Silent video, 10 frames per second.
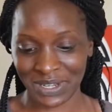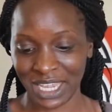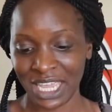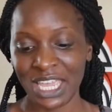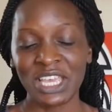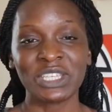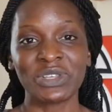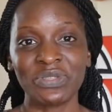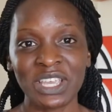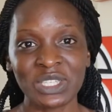Okay,
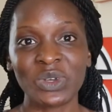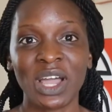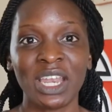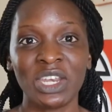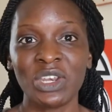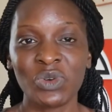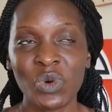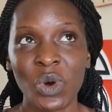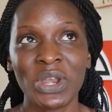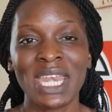so this you can
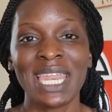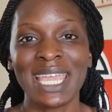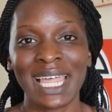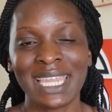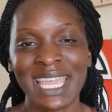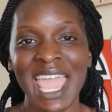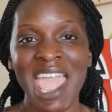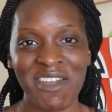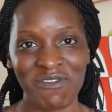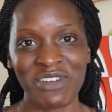do on nearly
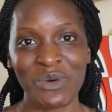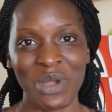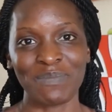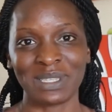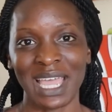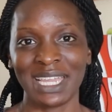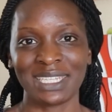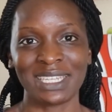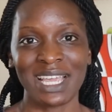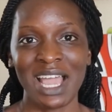every
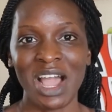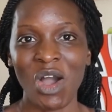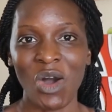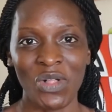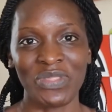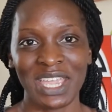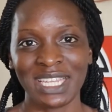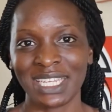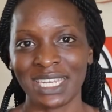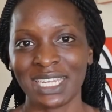website on the
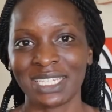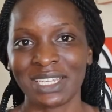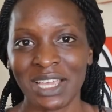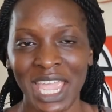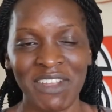internet,